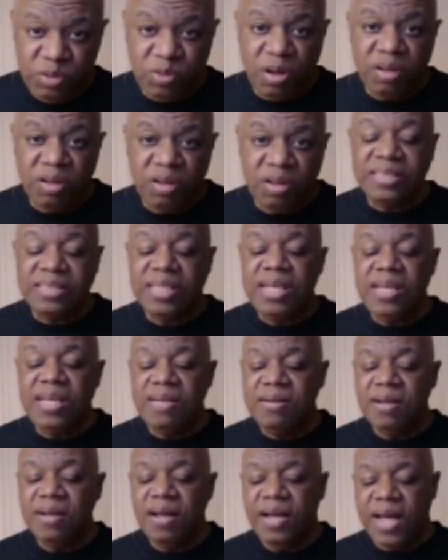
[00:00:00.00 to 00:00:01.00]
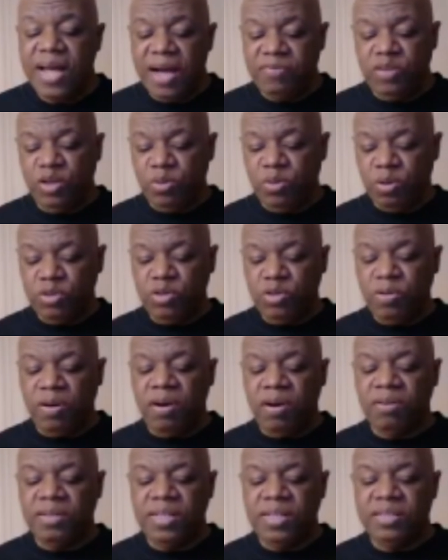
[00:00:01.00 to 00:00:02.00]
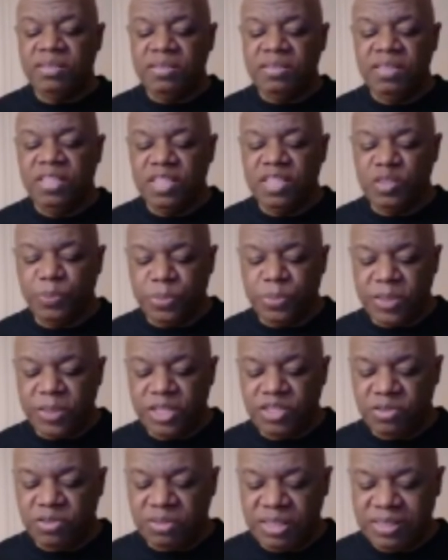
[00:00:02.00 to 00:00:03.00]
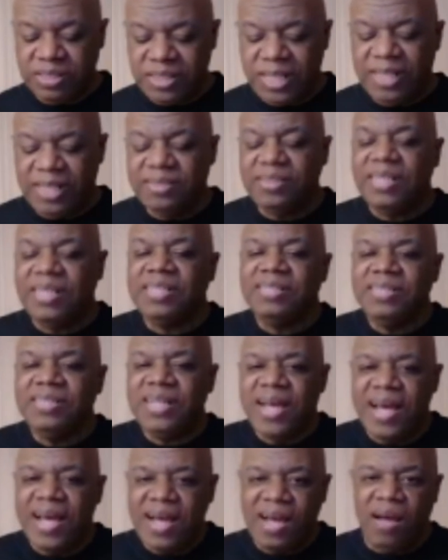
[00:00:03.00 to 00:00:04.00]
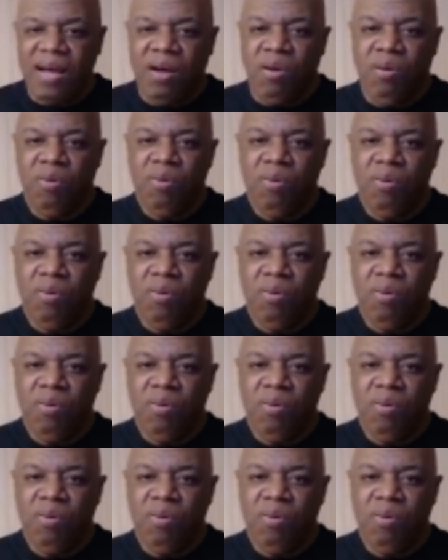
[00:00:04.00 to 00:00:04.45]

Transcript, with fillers: through all this heat, after going through all this, this pressure and this testing, now,